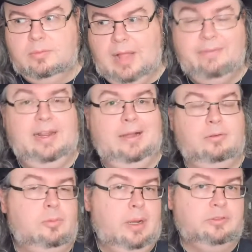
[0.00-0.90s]
have it
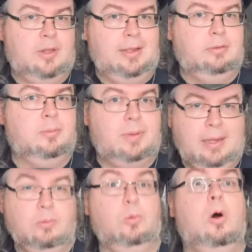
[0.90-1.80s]
out almost like you're
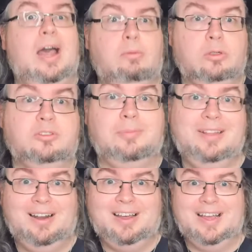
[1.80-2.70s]
playing Warhammer or
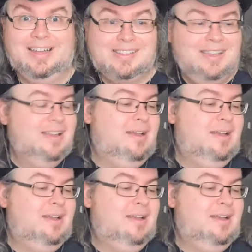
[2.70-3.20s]
something like that.